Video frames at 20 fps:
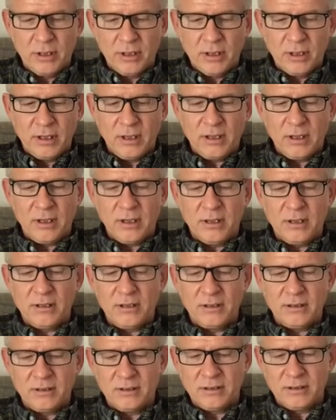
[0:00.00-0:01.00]

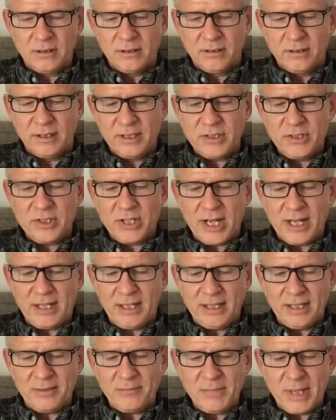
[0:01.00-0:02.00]
Oh, the
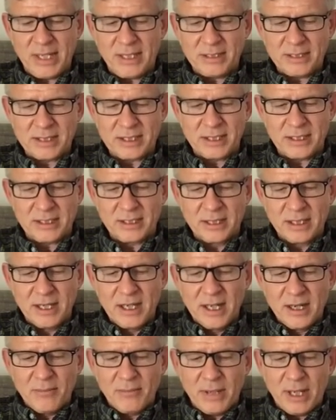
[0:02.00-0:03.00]
jelly had melted.
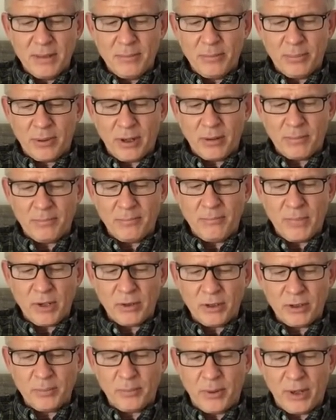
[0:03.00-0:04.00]
My
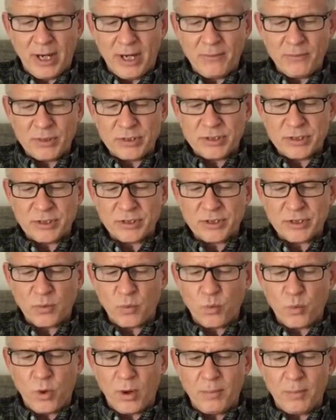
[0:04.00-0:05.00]
model brain was just a
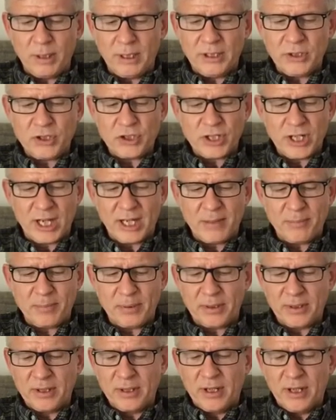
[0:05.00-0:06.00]
wobbly shape,
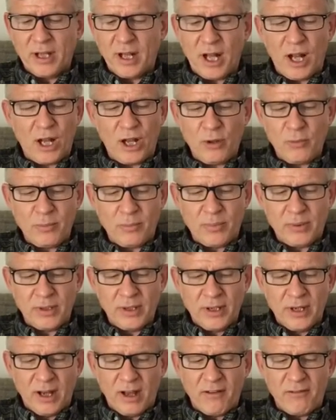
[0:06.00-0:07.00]
a lump
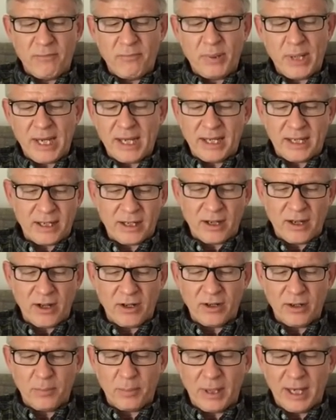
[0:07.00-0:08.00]
of pink
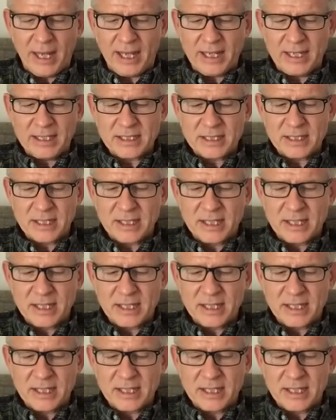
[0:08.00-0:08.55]
on a plate,